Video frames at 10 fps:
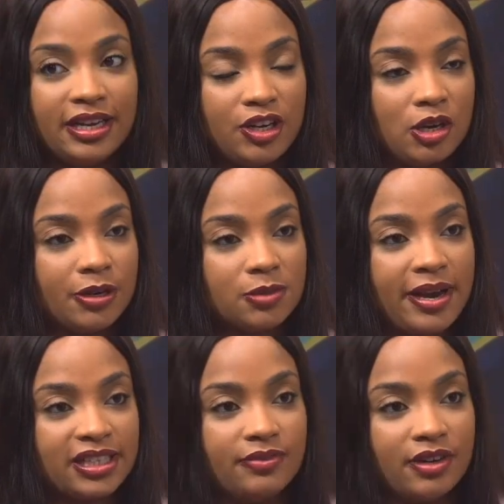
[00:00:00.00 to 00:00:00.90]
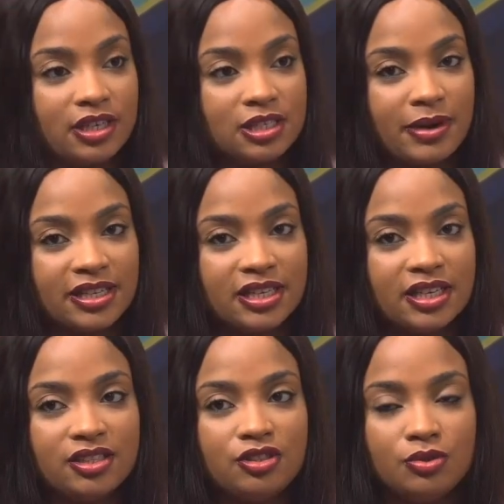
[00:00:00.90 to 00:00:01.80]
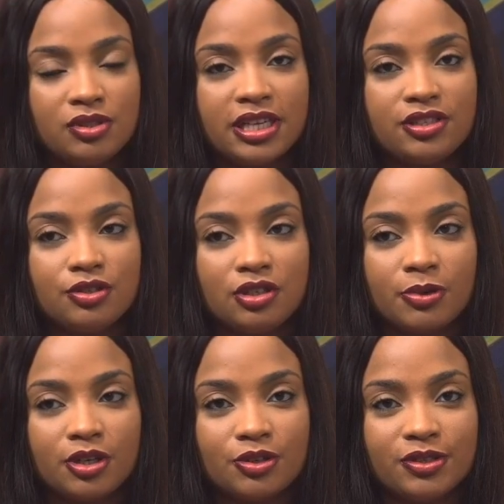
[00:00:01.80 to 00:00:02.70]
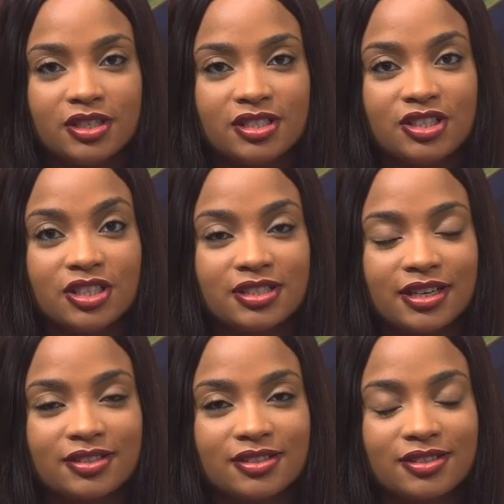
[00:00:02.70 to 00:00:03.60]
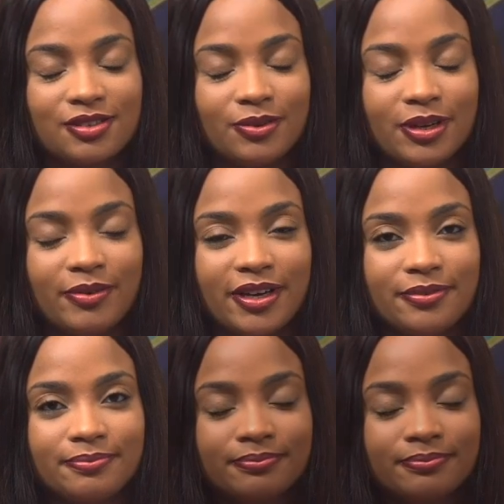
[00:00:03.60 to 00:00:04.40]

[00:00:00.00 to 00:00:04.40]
getting your perspective on this matter. Do stay tuned. The Morning Dew returns in just seconds. Don't go anywhere.